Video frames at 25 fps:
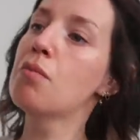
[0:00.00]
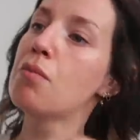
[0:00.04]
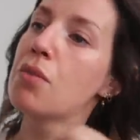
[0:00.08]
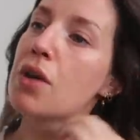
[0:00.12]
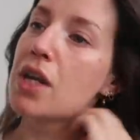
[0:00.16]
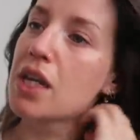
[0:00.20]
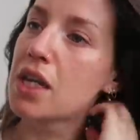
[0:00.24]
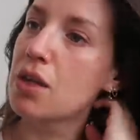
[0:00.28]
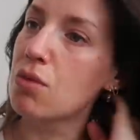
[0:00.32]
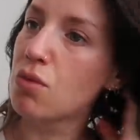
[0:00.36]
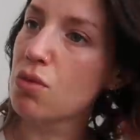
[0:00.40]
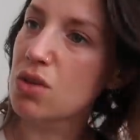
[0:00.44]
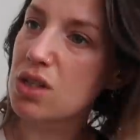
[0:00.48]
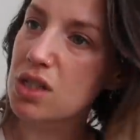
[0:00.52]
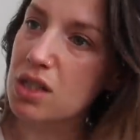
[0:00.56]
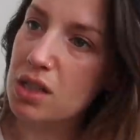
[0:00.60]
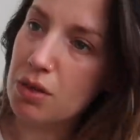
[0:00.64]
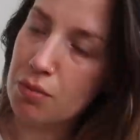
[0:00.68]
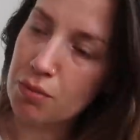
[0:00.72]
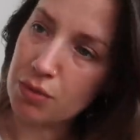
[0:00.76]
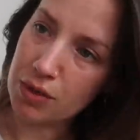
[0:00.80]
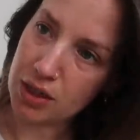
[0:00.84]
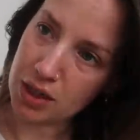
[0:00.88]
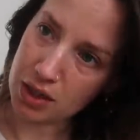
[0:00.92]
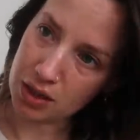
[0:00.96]
But it was
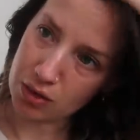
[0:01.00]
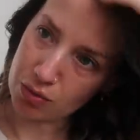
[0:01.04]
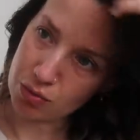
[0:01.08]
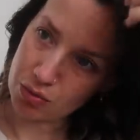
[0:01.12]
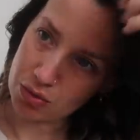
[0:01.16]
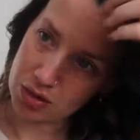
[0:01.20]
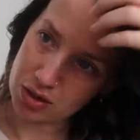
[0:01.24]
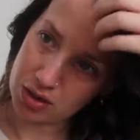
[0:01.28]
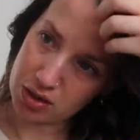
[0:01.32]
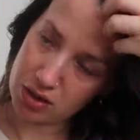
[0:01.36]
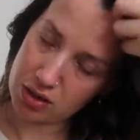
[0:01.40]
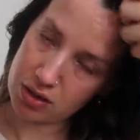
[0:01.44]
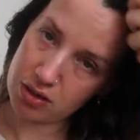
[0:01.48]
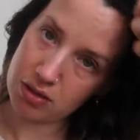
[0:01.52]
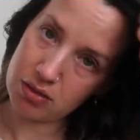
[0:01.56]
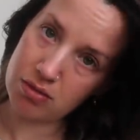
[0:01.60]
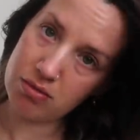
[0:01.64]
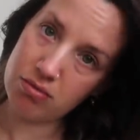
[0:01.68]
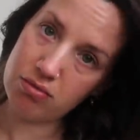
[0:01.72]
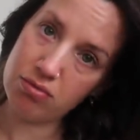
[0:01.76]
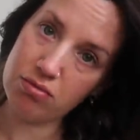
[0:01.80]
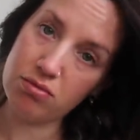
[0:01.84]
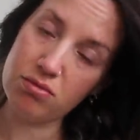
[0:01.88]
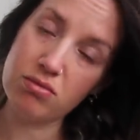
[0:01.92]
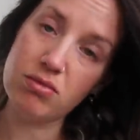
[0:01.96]
something that was,
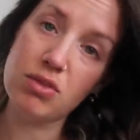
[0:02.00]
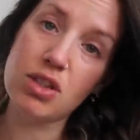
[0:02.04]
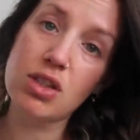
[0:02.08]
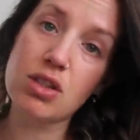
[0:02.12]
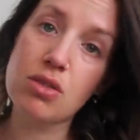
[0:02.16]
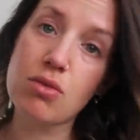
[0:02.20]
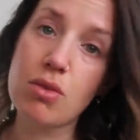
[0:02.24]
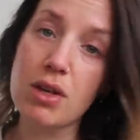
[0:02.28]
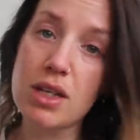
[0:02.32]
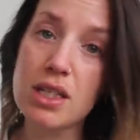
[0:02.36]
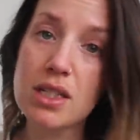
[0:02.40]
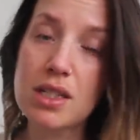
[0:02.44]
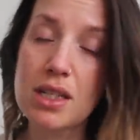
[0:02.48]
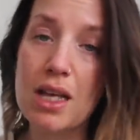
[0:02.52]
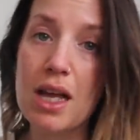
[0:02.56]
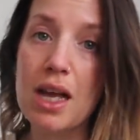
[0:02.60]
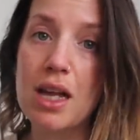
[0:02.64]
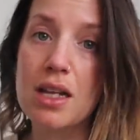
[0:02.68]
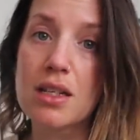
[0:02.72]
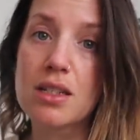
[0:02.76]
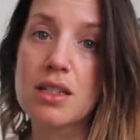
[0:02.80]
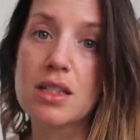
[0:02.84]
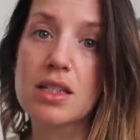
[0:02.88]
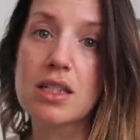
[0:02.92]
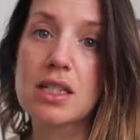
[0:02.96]
that's quite
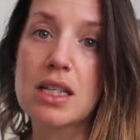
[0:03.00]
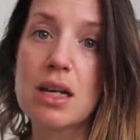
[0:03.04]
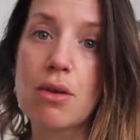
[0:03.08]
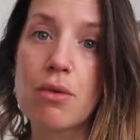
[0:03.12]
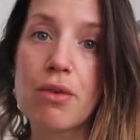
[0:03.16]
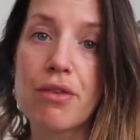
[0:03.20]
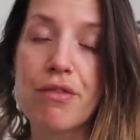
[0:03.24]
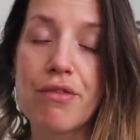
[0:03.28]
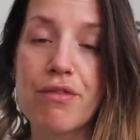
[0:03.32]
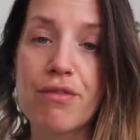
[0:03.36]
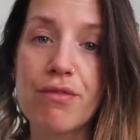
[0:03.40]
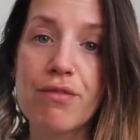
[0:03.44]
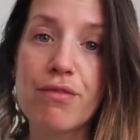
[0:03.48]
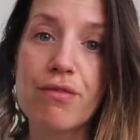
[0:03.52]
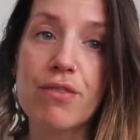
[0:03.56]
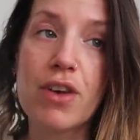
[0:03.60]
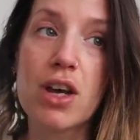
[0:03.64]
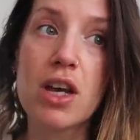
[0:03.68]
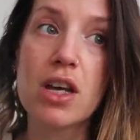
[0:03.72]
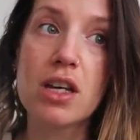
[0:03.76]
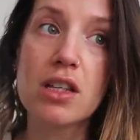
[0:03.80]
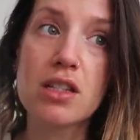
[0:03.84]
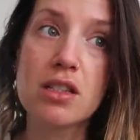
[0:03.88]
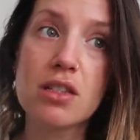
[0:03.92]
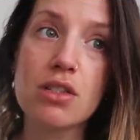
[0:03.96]
sad. It's our
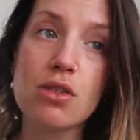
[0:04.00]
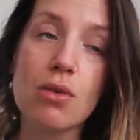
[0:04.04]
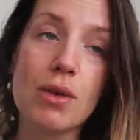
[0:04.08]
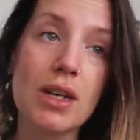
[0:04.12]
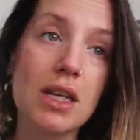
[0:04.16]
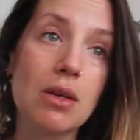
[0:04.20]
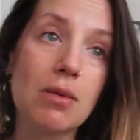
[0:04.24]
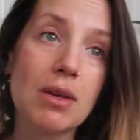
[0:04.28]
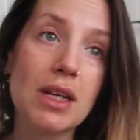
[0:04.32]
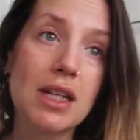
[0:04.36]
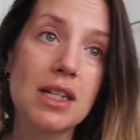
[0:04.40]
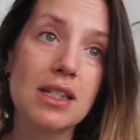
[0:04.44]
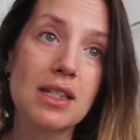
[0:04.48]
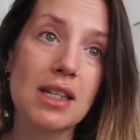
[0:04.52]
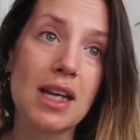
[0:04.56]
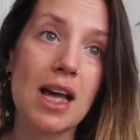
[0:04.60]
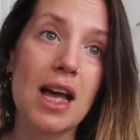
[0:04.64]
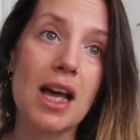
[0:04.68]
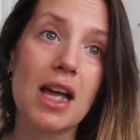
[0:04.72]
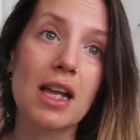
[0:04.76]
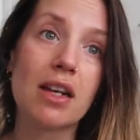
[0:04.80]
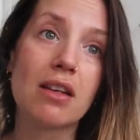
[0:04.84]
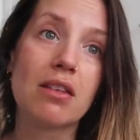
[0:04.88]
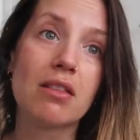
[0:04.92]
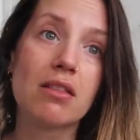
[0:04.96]
first twenty week
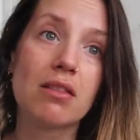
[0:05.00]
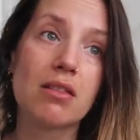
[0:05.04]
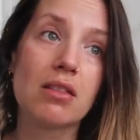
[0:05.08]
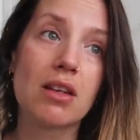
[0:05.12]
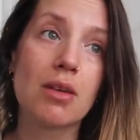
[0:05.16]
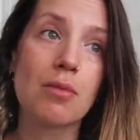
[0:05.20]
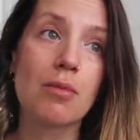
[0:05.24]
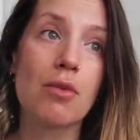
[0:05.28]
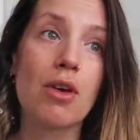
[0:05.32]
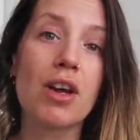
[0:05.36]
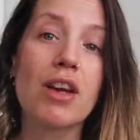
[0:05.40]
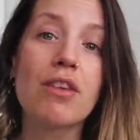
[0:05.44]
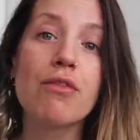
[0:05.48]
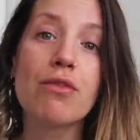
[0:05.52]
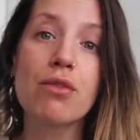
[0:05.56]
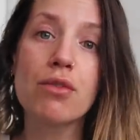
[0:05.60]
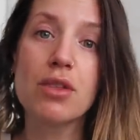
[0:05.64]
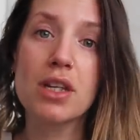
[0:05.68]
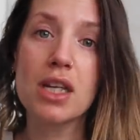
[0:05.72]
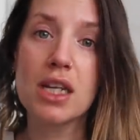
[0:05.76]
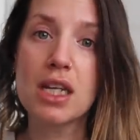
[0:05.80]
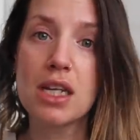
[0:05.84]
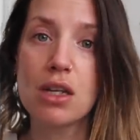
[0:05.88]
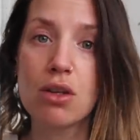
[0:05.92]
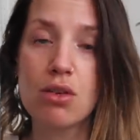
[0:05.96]
scan. I'm grateful
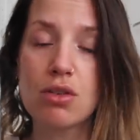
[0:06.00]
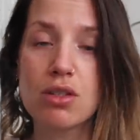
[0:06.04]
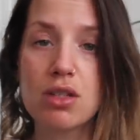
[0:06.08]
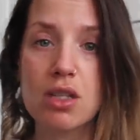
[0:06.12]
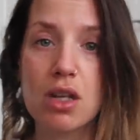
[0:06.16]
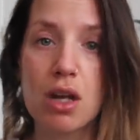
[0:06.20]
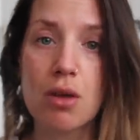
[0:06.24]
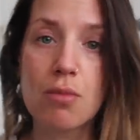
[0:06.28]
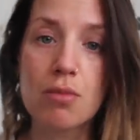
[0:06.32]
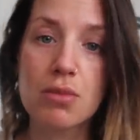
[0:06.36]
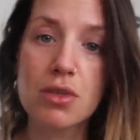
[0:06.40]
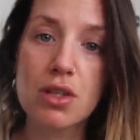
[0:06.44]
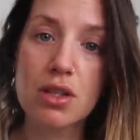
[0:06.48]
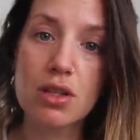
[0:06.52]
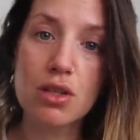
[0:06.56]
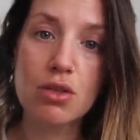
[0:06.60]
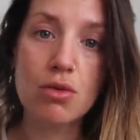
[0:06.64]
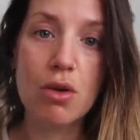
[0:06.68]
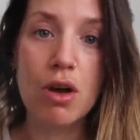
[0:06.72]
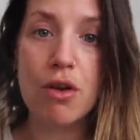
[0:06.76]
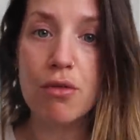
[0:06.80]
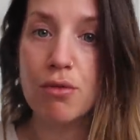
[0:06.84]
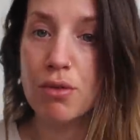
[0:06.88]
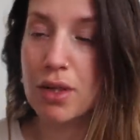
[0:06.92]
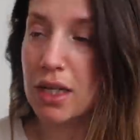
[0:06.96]
that he got to come to the
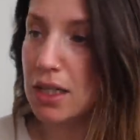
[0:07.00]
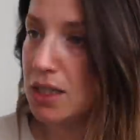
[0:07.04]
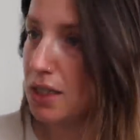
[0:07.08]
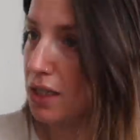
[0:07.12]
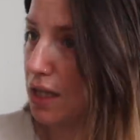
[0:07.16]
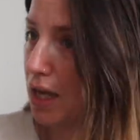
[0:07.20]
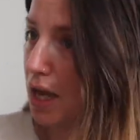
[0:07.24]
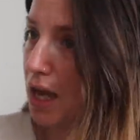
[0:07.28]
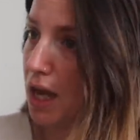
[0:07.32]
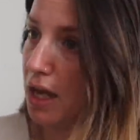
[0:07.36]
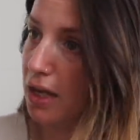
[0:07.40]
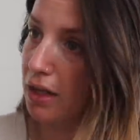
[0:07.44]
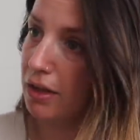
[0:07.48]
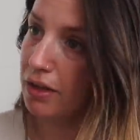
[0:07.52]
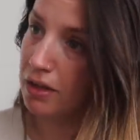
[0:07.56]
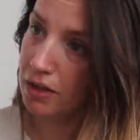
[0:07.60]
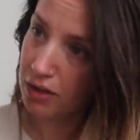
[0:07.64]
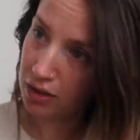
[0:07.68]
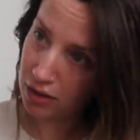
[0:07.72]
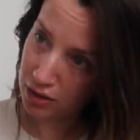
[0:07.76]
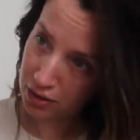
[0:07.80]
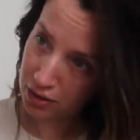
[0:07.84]
twelve week scan.